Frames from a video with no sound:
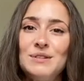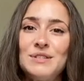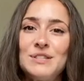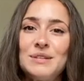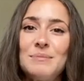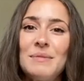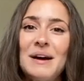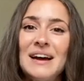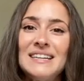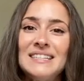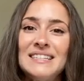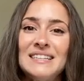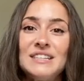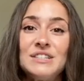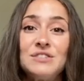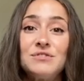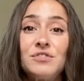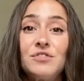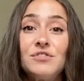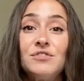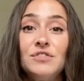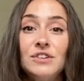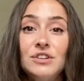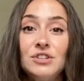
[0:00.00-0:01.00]
some ideas
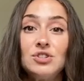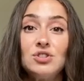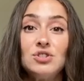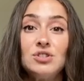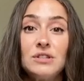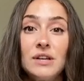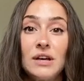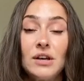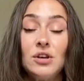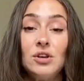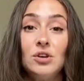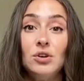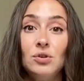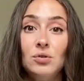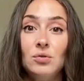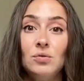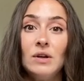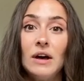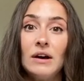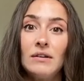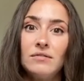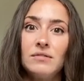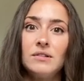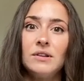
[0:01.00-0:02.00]
for features that you
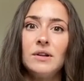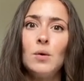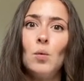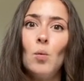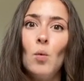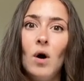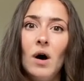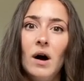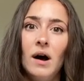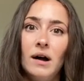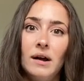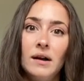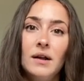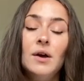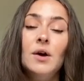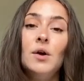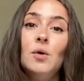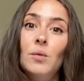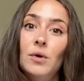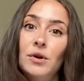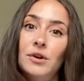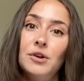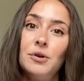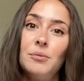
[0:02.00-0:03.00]
definitely want
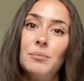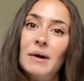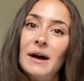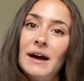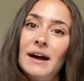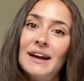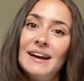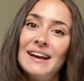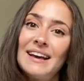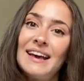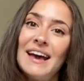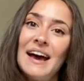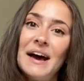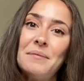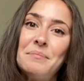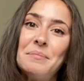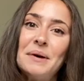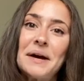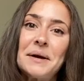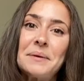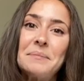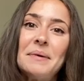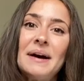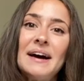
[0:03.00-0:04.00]
when you're buying a cat
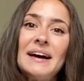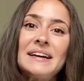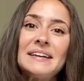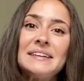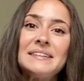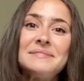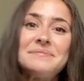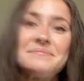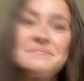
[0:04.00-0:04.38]
backpack.